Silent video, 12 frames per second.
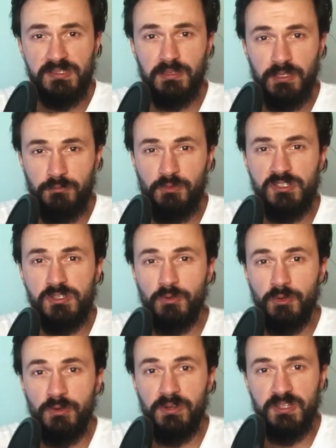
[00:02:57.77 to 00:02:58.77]
electric
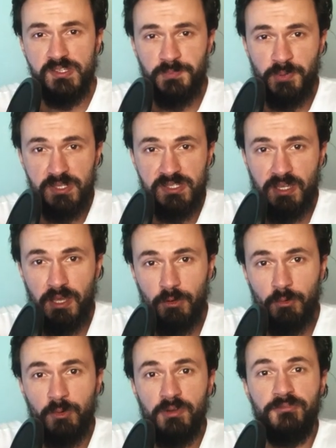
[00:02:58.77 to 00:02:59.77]
scooter in this price
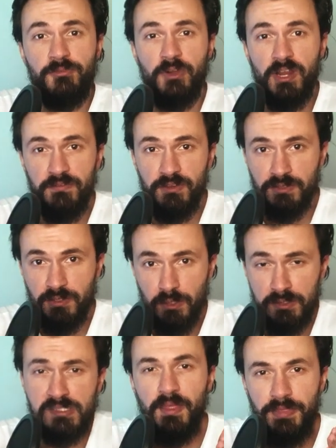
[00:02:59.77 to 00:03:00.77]
category for heavy
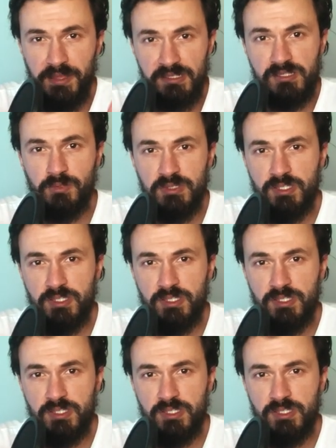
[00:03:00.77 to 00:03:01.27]
adults, thanks to its